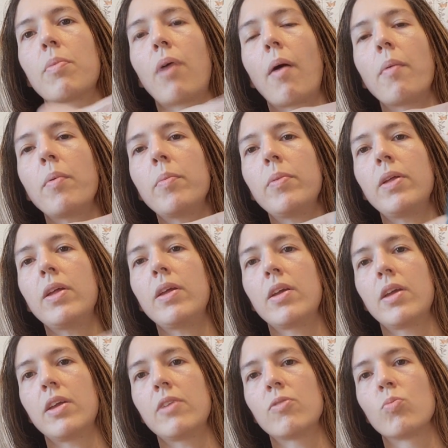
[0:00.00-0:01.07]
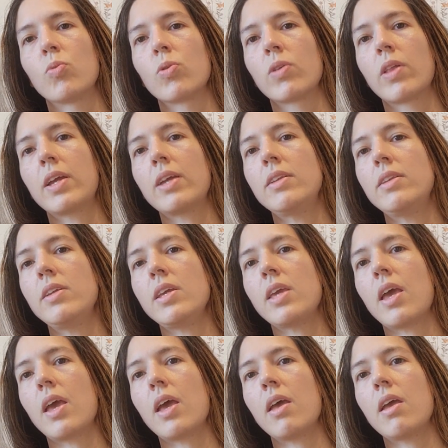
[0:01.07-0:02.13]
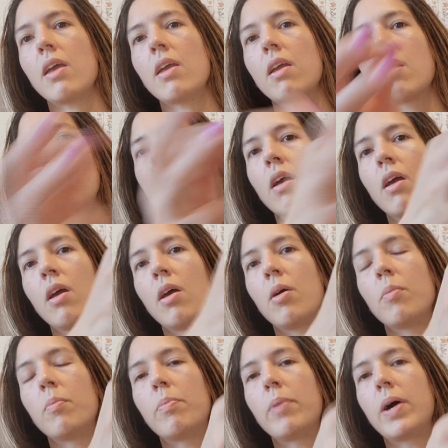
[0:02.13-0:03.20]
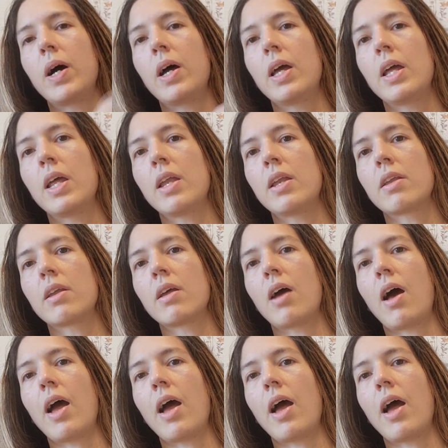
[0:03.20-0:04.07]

it probably is more like a DK, but